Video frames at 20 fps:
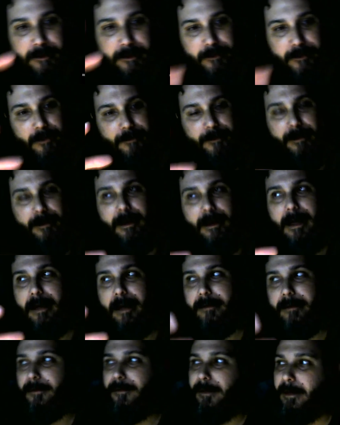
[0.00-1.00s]
your
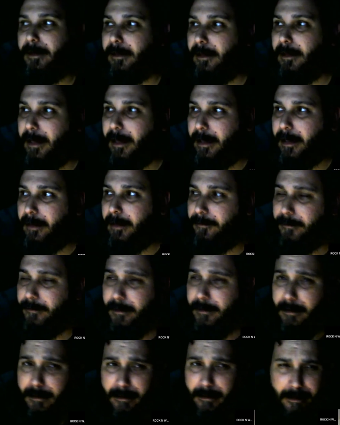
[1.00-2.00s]
philosophy in life?
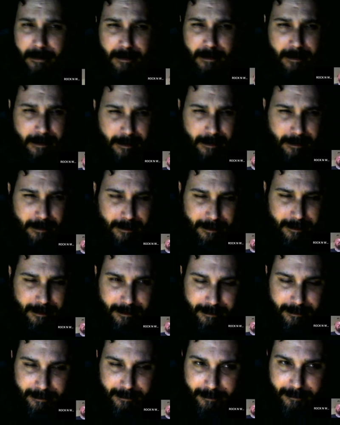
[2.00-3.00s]

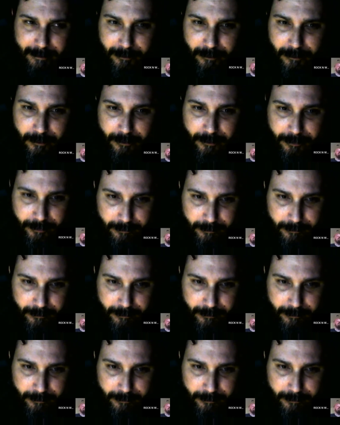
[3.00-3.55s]
Your